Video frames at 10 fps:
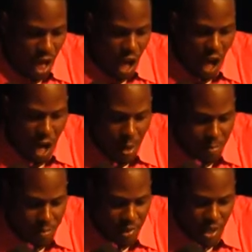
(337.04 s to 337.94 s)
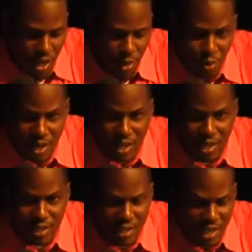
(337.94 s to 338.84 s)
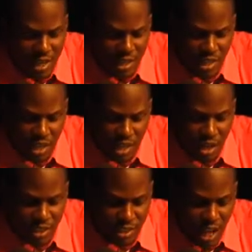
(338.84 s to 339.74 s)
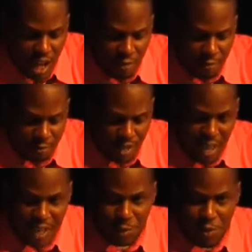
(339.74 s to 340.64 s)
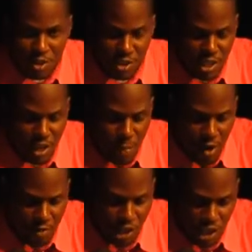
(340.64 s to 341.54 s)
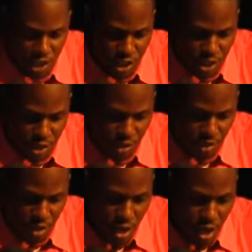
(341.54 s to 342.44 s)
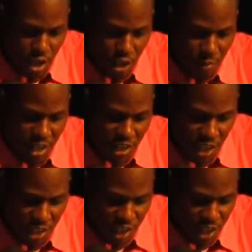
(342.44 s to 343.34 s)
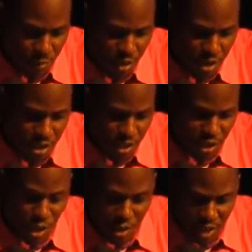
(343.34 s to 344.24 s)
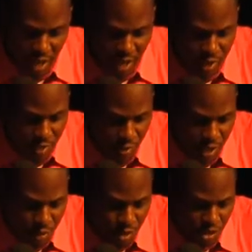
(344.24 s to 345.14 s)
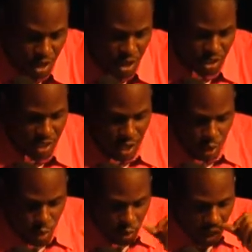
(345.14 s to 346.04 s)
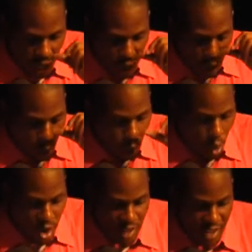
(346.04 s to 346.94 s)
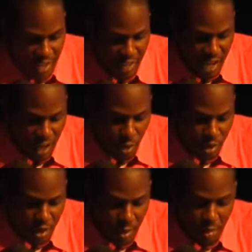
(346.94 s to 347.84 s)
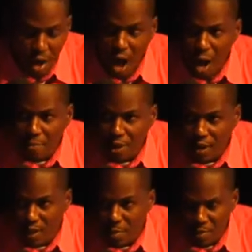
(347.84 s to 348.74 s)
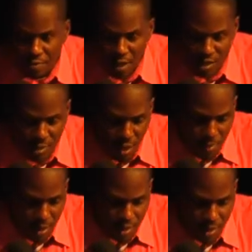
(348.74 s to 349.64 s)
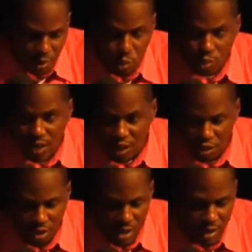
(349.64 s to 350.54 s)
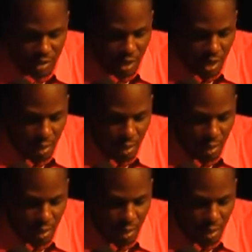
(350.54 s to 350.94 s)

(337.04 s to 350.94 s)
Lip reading: Well, the cluster have experiences a number of challenges. Some of the challenges experiencing cluster include: one, inadequate faculty members, so lecturers,